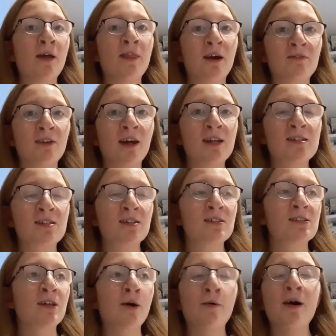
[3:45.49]
and they have
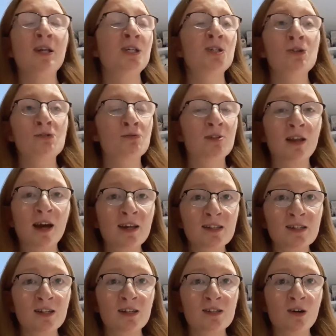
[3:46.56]
laces, so any shoes with
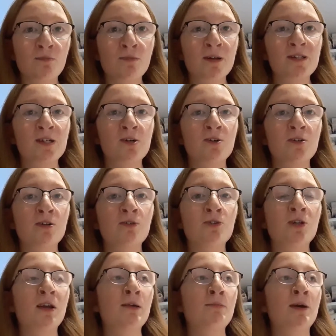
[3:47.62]
laces are pretty good
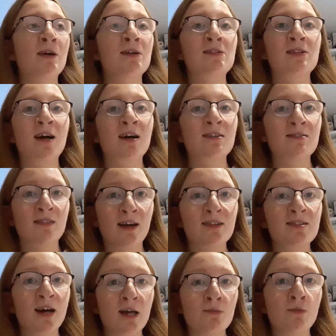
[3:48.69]
usually because I can like
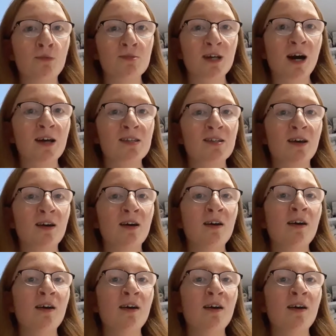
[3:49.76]
tie them up tighter.